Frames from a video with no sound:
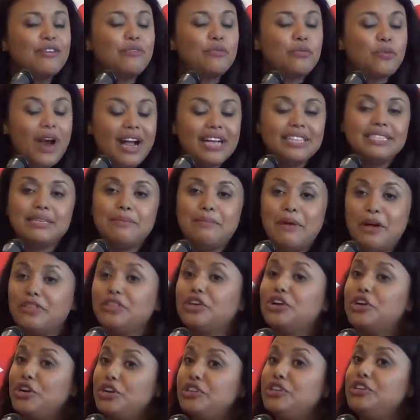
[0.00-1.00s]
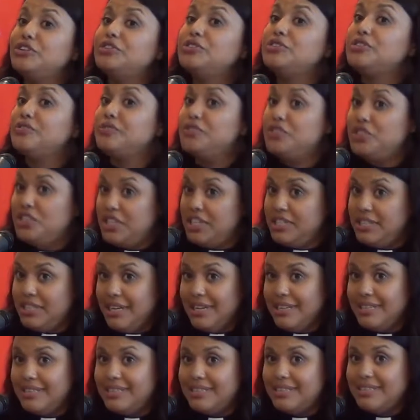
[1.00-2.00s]
writes about the good news of
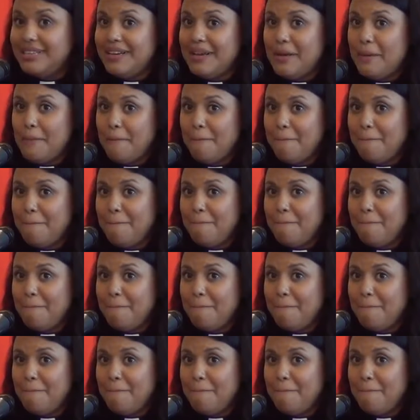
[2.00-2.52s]
Jesus.